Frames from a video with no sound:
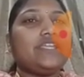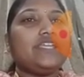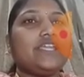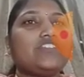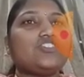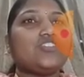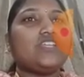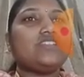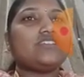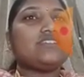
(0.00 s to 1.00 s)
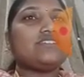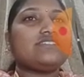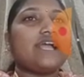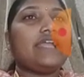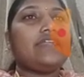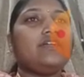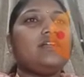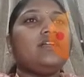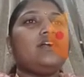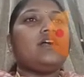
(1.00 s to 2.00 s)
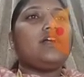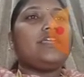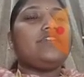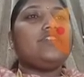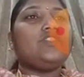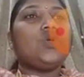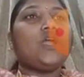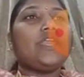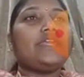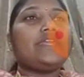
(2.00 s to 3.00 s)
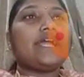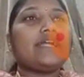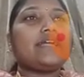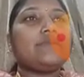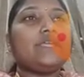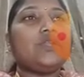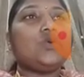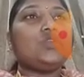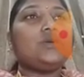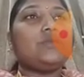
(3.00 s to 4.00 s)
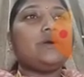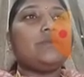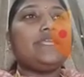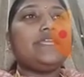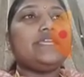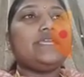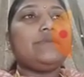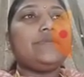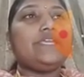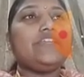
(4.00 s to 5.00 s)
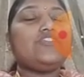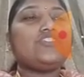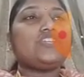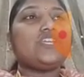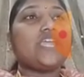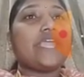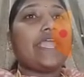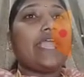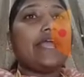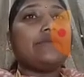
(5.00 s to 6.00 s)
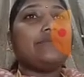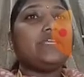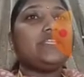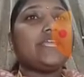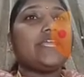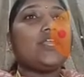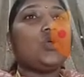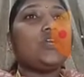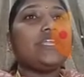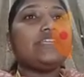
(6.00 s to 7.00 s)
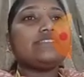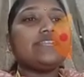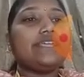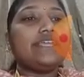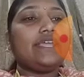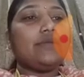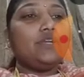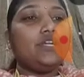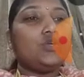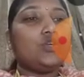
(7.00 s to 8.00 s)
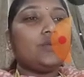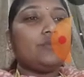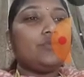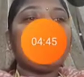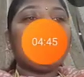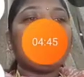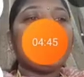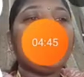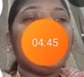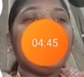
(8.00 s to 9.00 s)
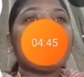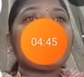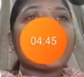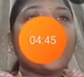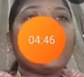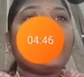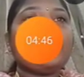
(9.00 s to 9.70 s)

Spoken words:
key exchange is that even though an attacker may know the public key P, G, A and B, they cannot easily able to compute the shared